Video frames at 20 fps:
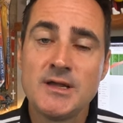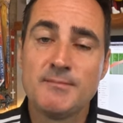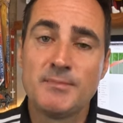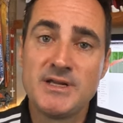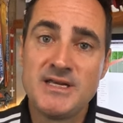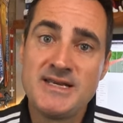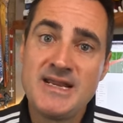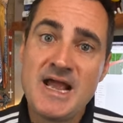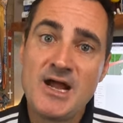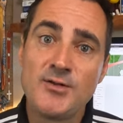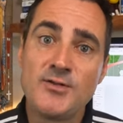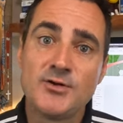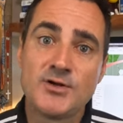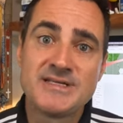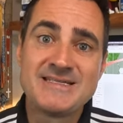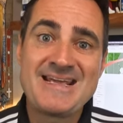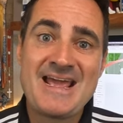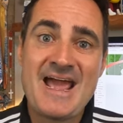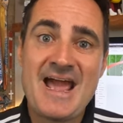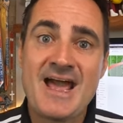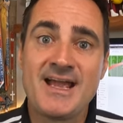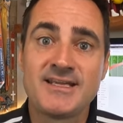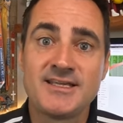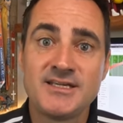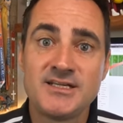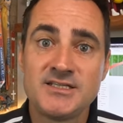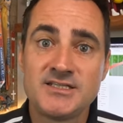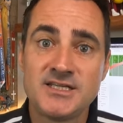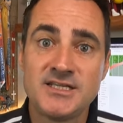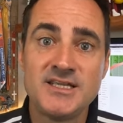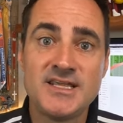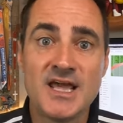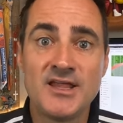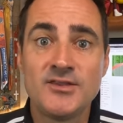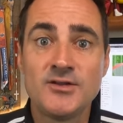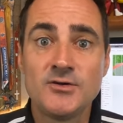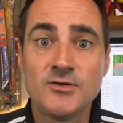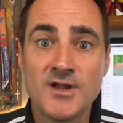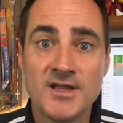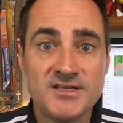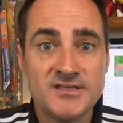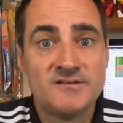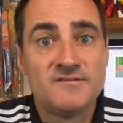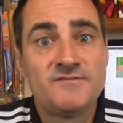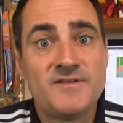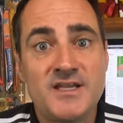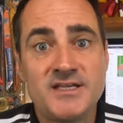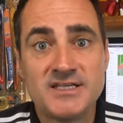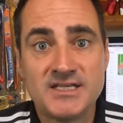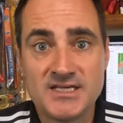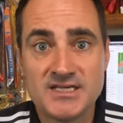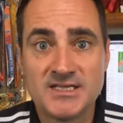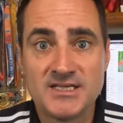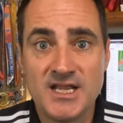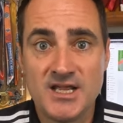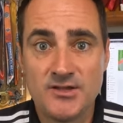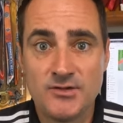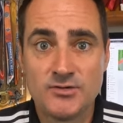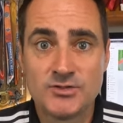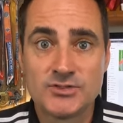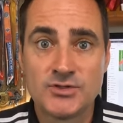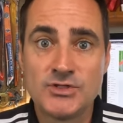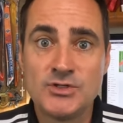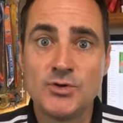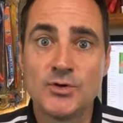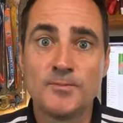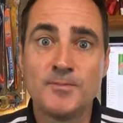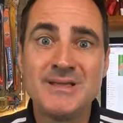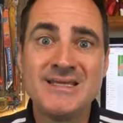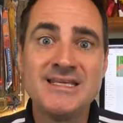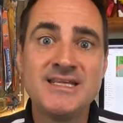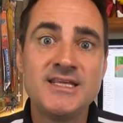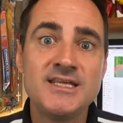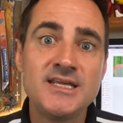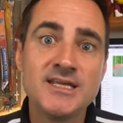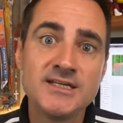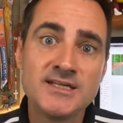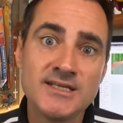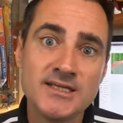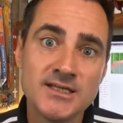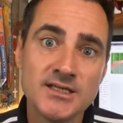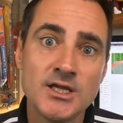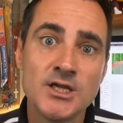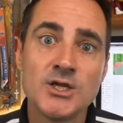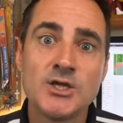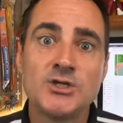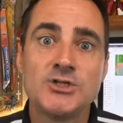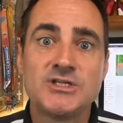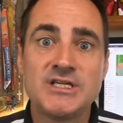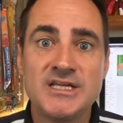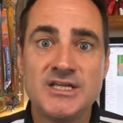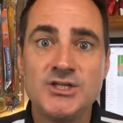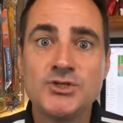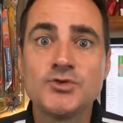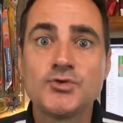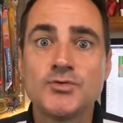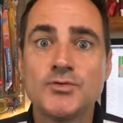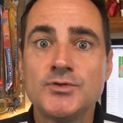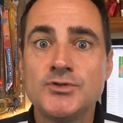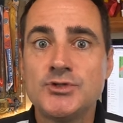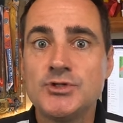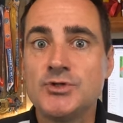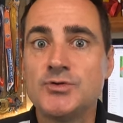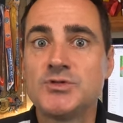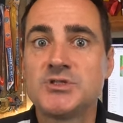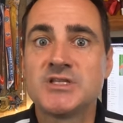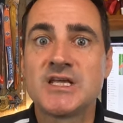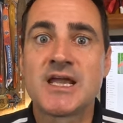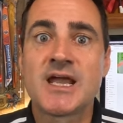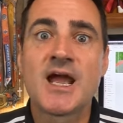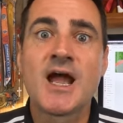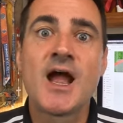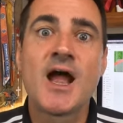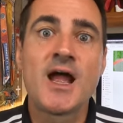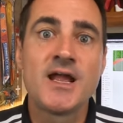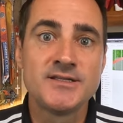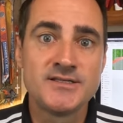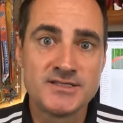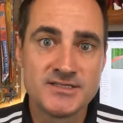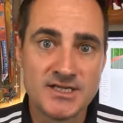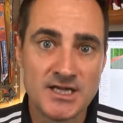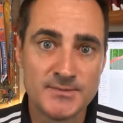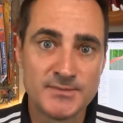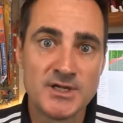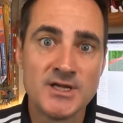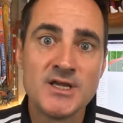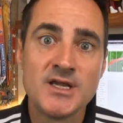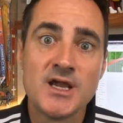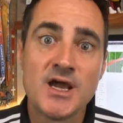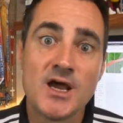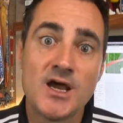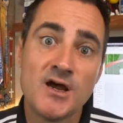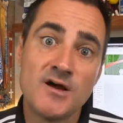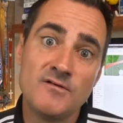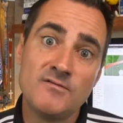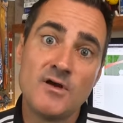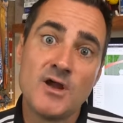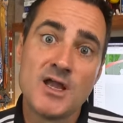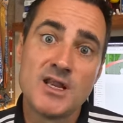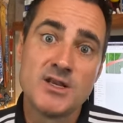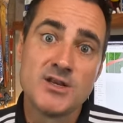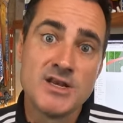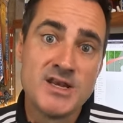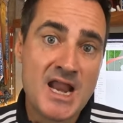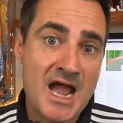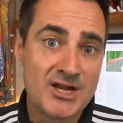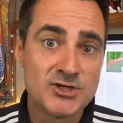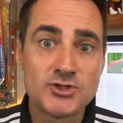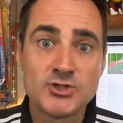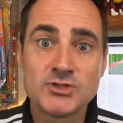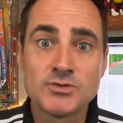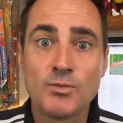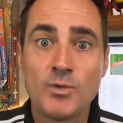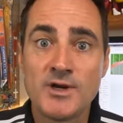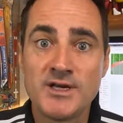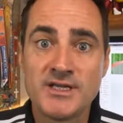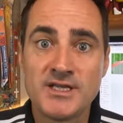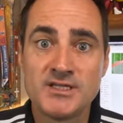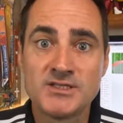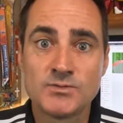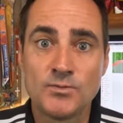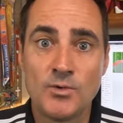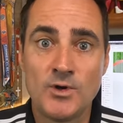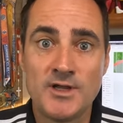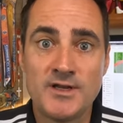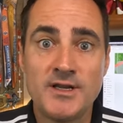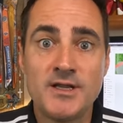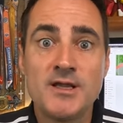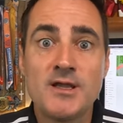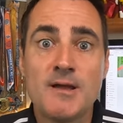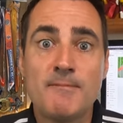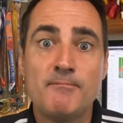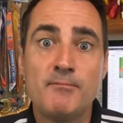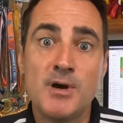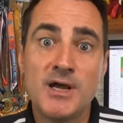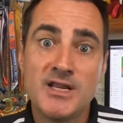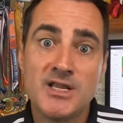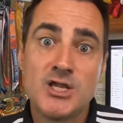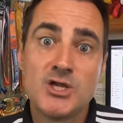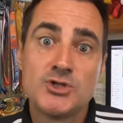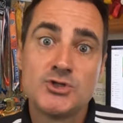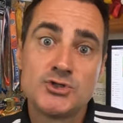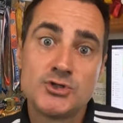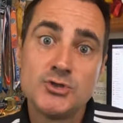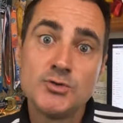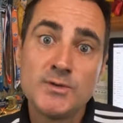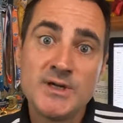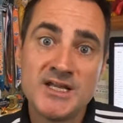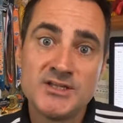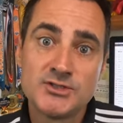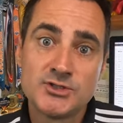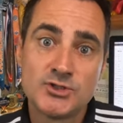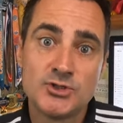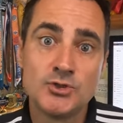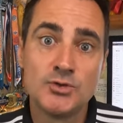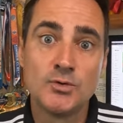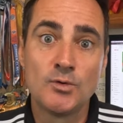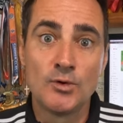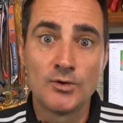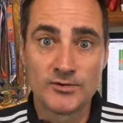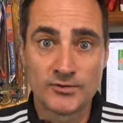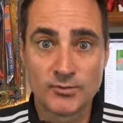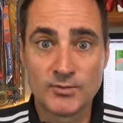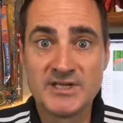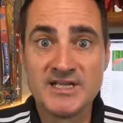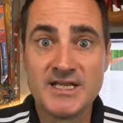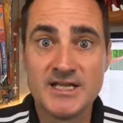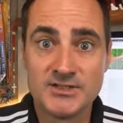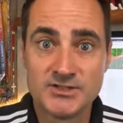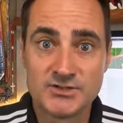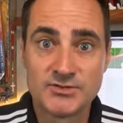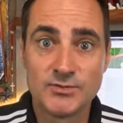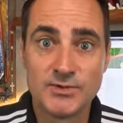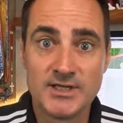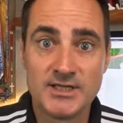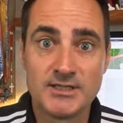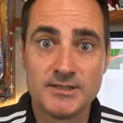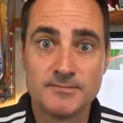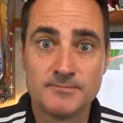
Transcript: But now they're attacking together and defending together. So you're beginning to introduce the concept of not just one against one, but two against two or three against three.